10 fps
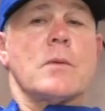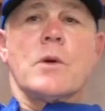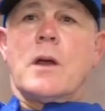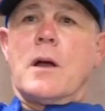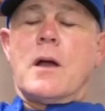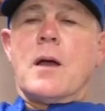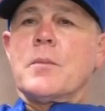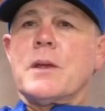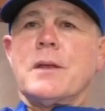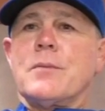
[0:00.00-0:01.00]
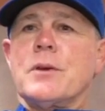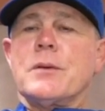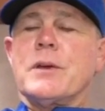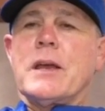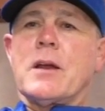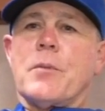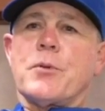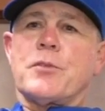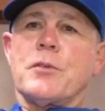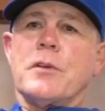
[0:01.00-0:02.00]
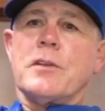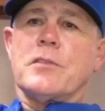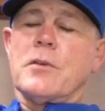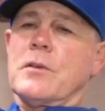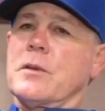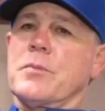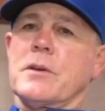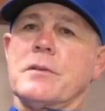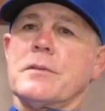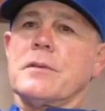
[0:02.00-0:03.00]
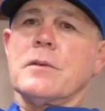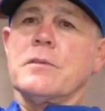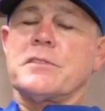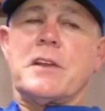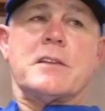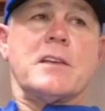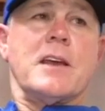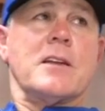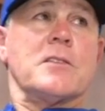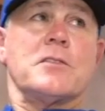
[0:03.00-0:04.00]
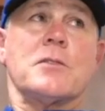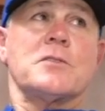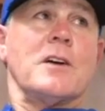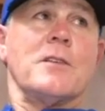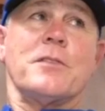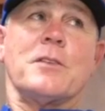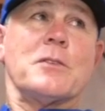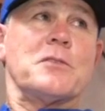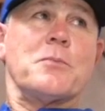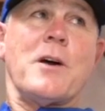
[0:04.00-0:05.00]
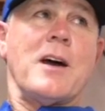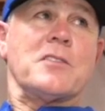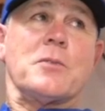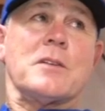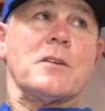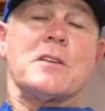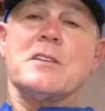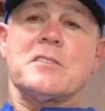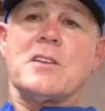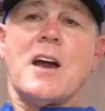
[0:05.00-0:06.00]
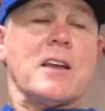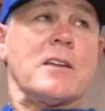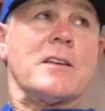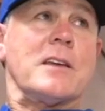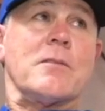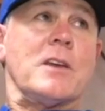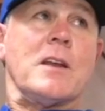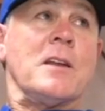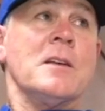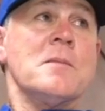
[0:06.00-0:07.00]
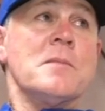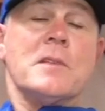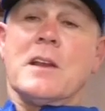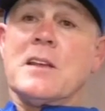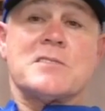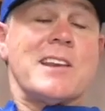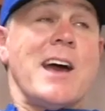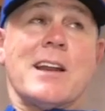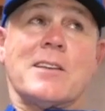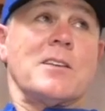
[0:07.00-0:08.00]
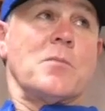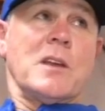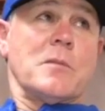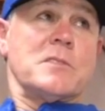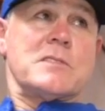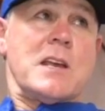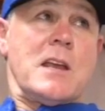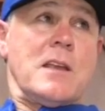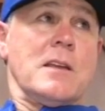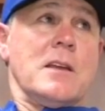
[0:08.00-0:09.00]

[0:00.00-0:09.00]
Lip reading: Well, I mean, we had opportunities early, but Irvin Santana is so tough in those spots right there. He's not going to give in, and he's not going to make a mistake.